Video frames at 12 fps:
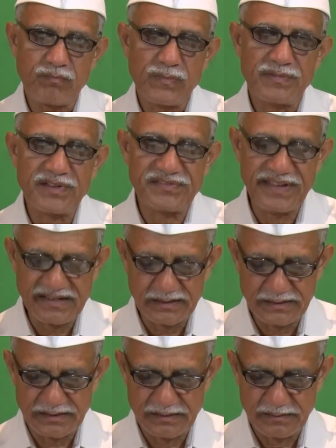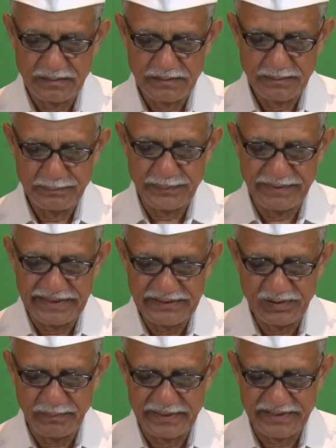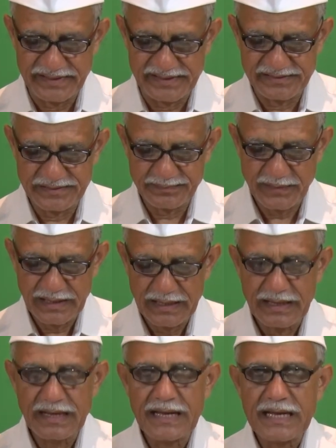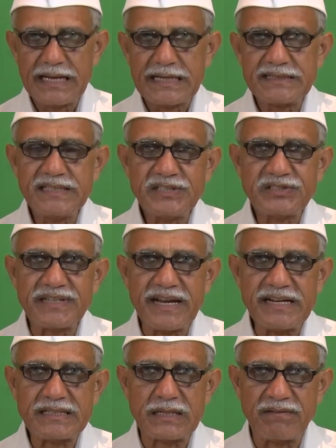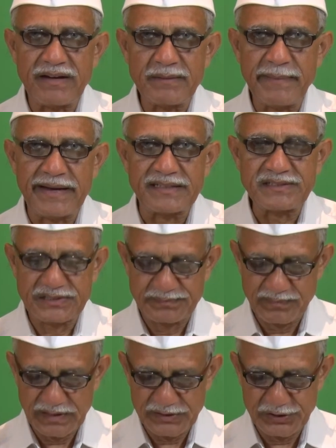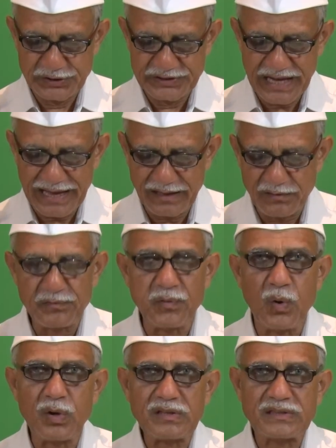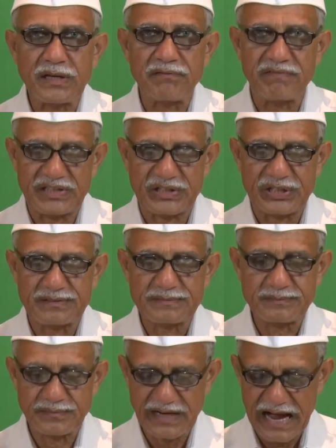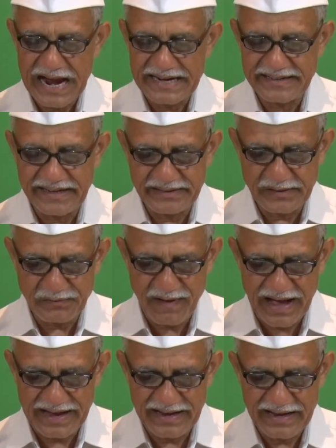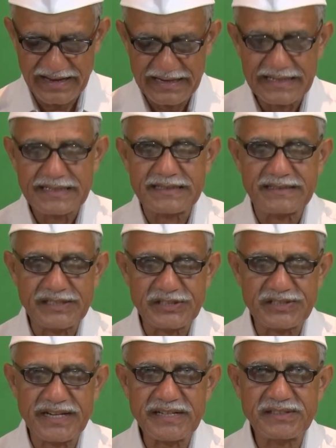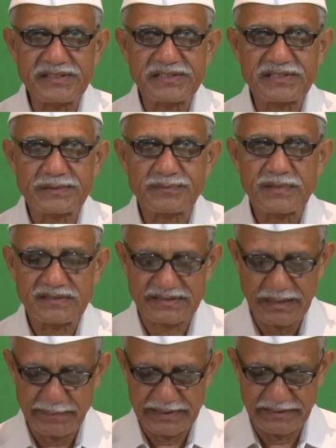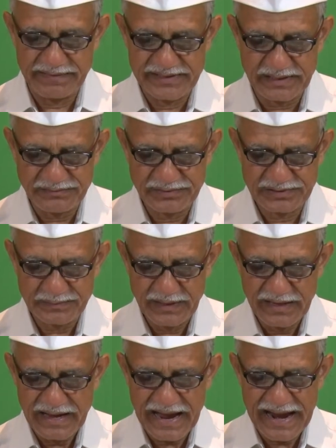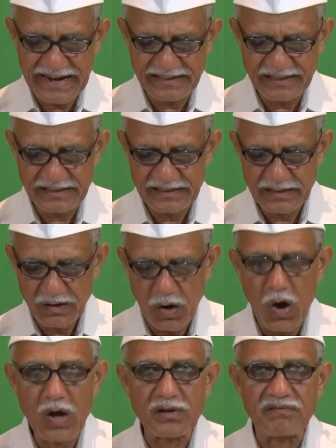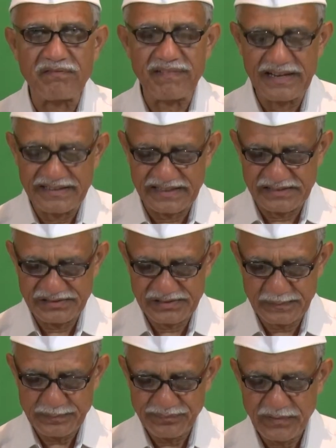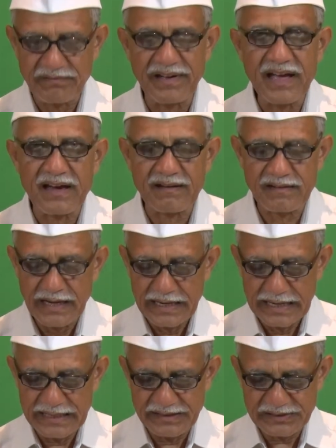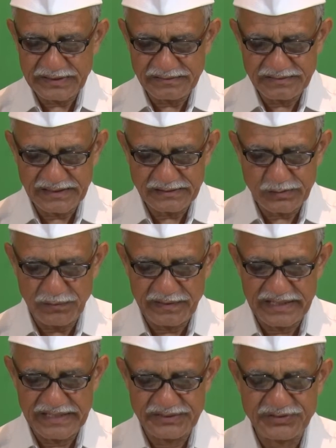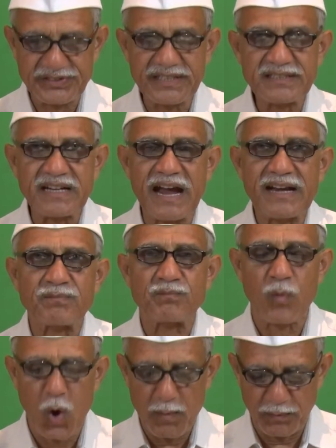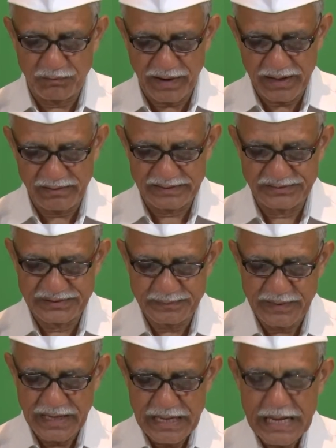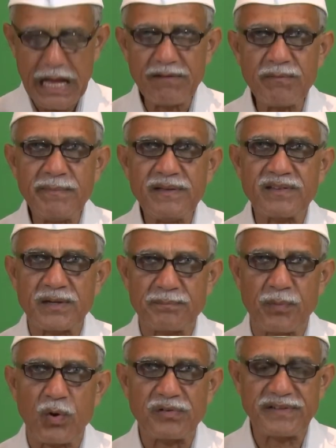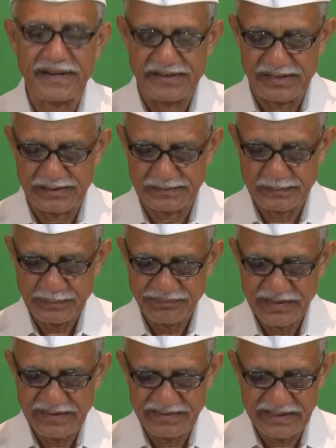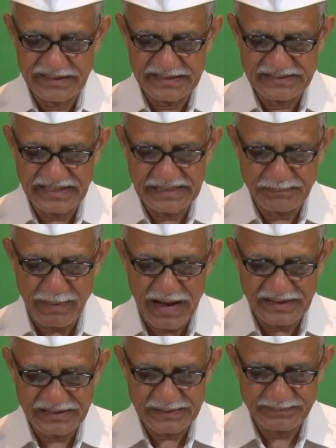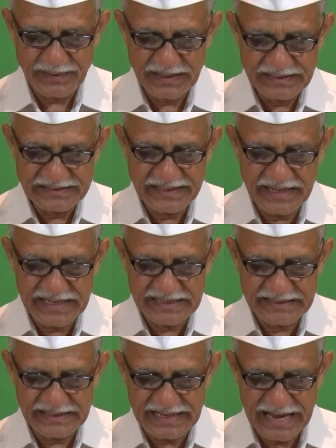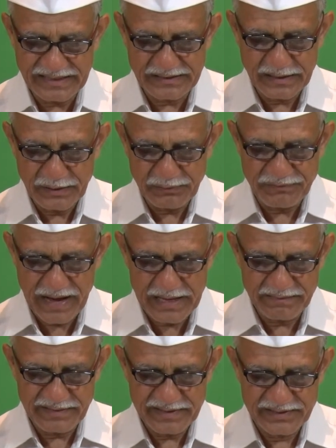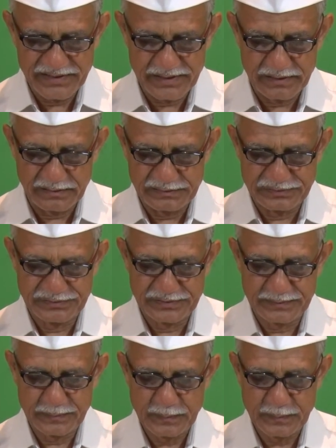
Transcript: The second preventive measure is the state governments shall forthwith identify districts, subdivisions and or villages where instances of lynching and mob violence have been reported in the recent past, say in the last five years.